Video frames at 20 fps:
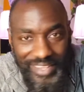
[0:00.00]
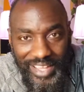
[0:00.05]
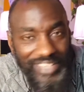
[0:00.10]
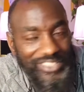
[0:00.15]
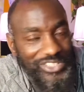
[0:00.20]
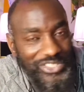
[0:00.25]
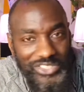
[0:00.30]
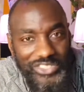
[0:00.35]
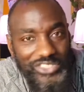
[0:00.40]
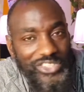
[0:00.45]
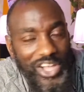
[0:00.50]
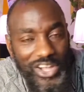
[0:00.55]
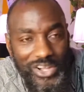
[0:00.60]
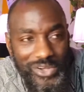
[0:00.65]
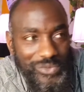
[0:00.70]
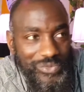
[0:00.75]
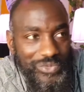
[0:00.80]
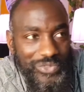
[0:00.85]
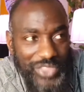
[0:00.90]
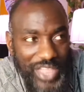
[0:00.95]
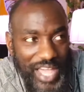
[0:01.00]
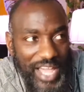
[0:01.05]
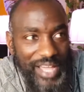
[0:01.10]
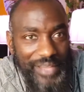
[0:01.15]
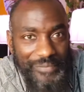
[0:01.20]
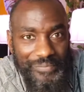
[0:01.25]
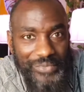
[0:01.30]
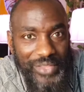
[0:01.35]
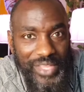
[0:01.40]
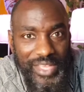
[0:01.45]
I just know
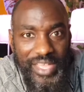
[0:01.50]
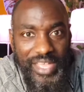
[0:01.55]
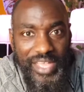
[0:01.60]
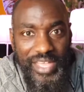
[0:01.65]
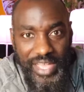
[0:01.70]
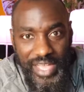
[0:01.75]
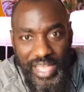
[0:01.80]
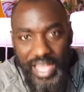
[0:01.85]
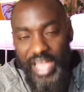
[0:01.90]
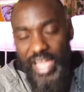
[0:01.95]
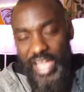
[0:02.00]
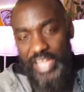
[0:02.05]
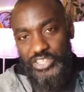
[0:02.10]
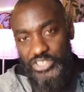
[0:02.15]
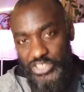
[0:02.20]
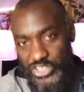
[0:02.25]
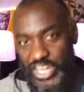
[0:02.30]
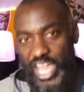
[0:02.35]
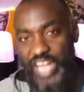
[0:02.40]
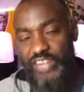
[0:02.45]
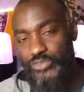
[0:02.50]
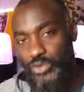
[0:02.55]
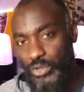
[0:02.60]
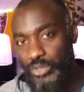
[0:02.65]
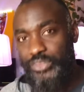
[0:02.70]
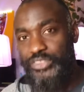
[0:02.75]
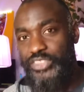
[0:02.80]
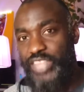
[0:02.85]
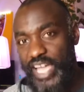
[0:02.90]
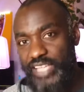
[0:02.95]
that in
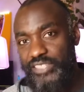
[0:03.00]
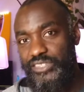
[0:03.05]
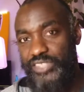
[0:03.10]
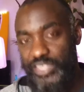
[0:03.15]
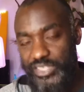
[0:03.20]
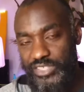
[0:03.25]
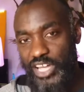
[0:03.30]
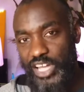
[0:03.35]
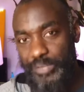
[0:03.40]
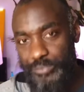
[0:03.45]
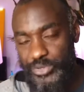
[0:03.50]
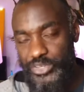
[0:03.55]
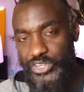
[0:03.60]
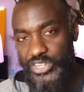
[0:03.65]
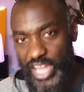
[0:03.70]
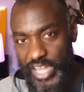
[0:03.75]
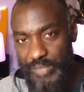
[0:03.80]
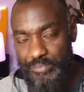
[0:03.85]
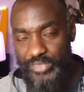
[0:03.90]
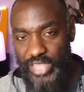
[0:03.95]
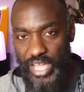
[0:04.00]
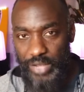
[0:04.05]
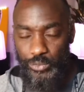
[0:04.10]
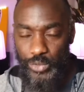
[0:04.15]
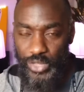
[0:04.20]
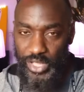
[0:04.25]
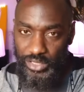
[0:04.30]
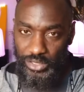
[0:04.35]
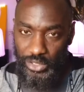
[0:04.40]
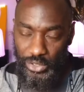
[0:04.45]
general, that's the type of shape that
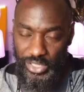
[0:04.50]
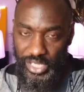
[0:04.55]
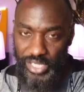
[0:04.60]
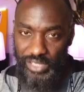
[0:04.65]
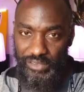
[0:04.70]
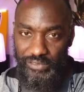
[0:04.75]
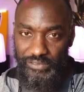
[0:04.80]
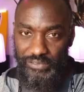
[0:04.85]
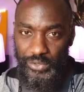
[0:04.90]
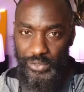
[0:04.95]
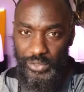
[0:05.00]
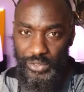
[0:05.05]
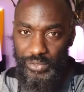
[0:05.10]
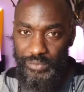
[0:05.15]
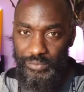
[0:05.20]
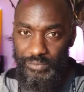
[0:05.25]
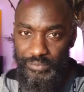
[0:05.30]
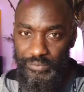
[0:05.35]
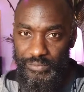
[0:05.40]
we are looking for.